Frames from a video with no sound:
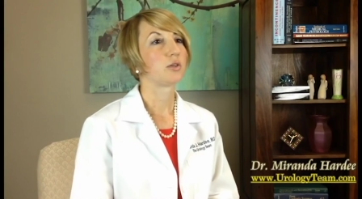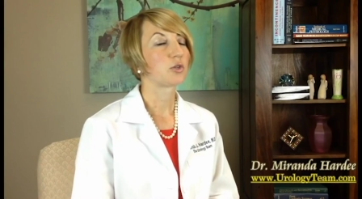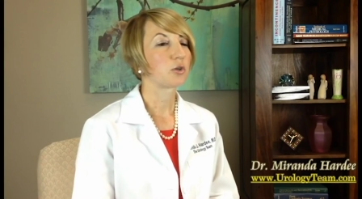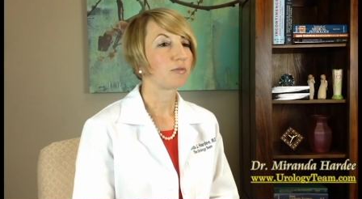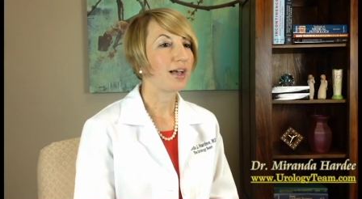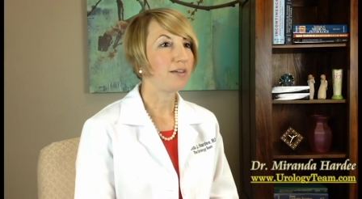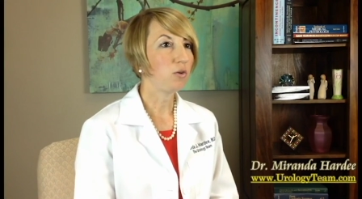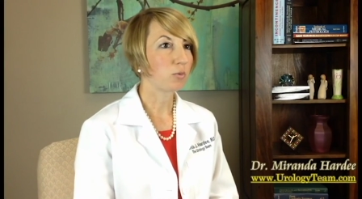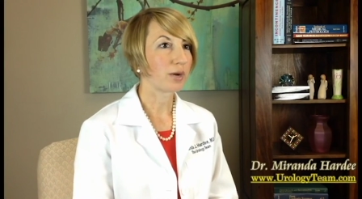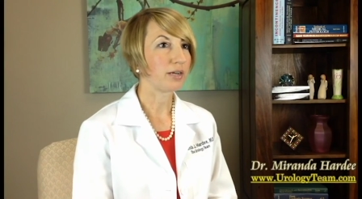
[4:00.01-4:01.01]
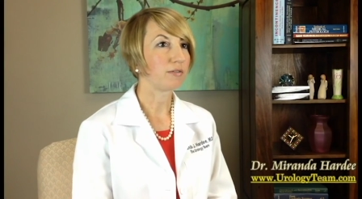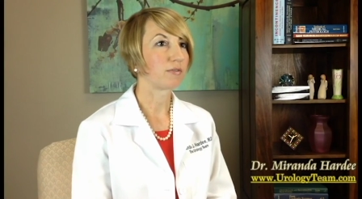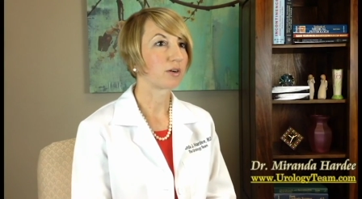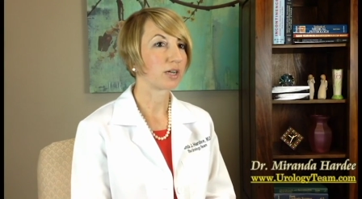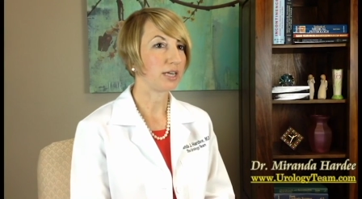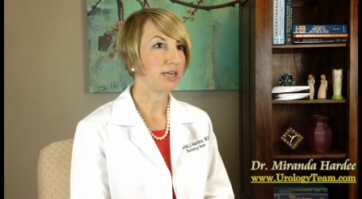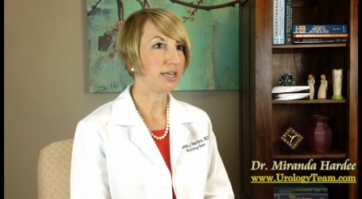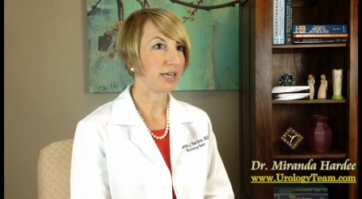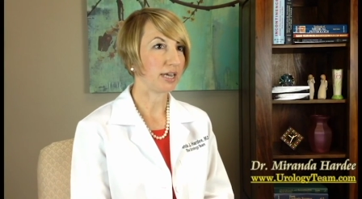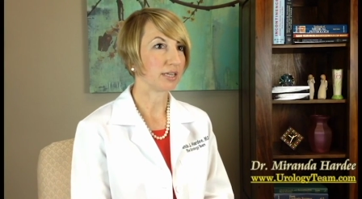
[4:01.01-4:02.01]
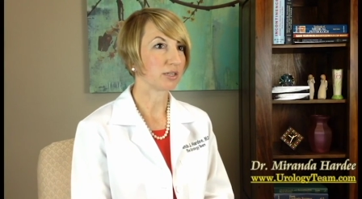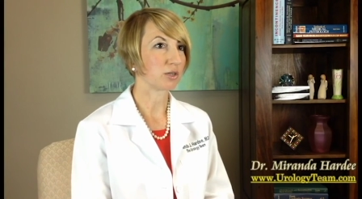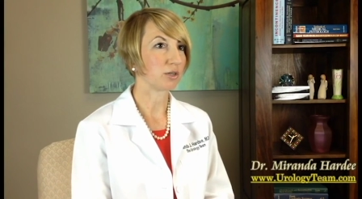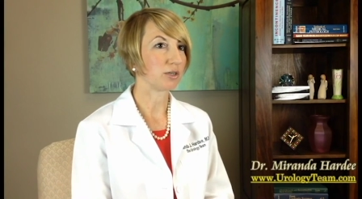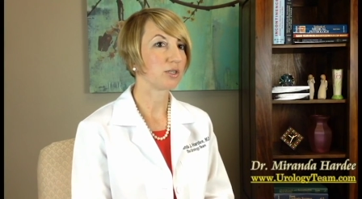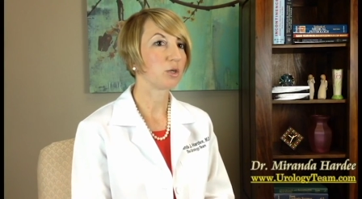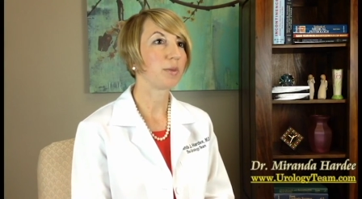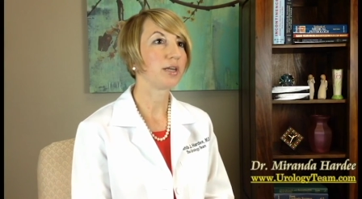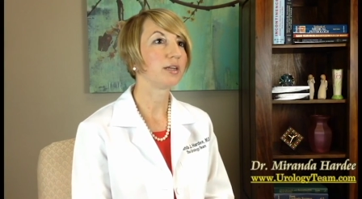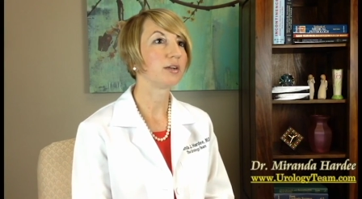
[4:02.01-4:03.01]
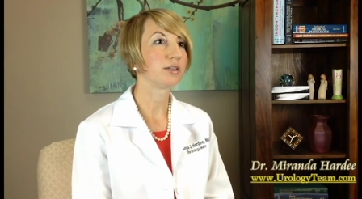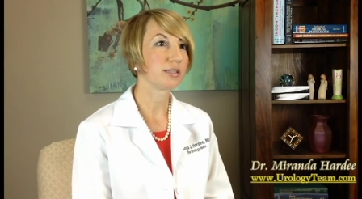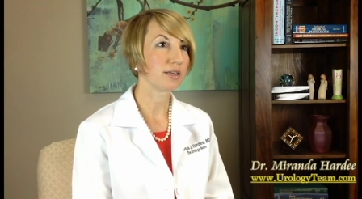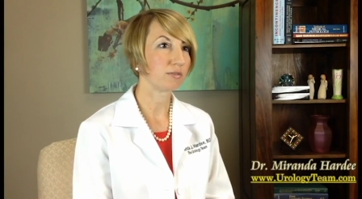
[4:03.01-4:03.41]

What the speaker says: The survival rate for kidney cancer is dependent on